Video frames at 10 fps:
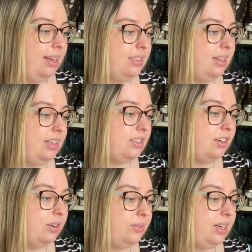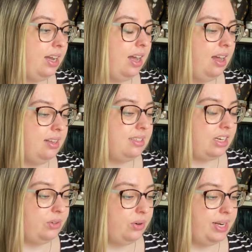It's a lesser known
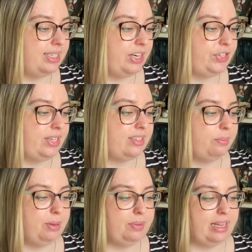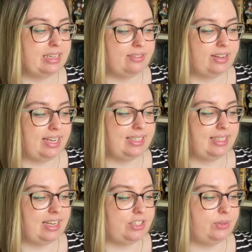sexual orientation. Some people identify as
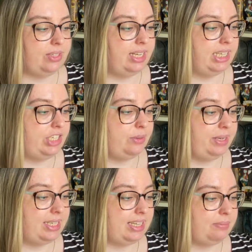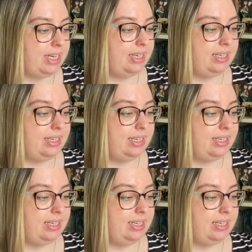asexual and they should be accepted.